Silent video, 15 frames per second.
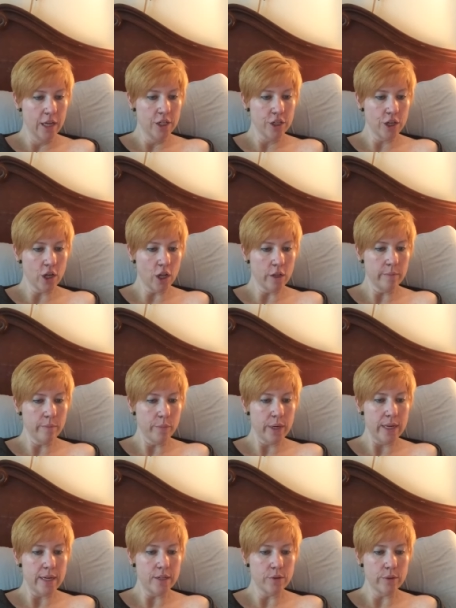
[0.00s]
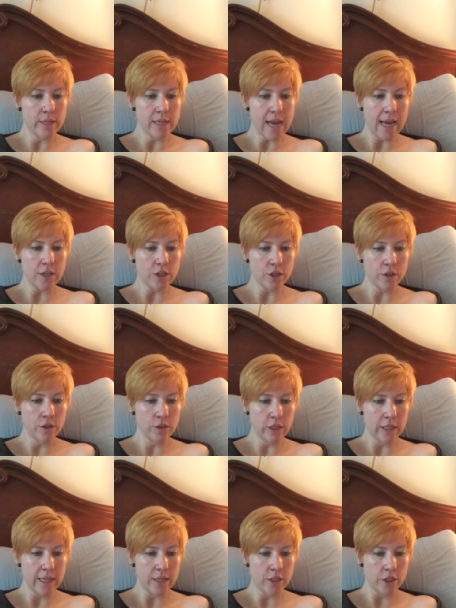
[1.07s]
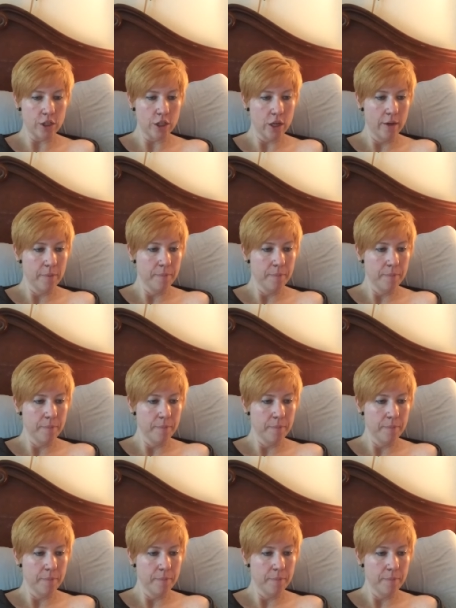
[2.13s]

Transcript: She called Bree to attach her leash.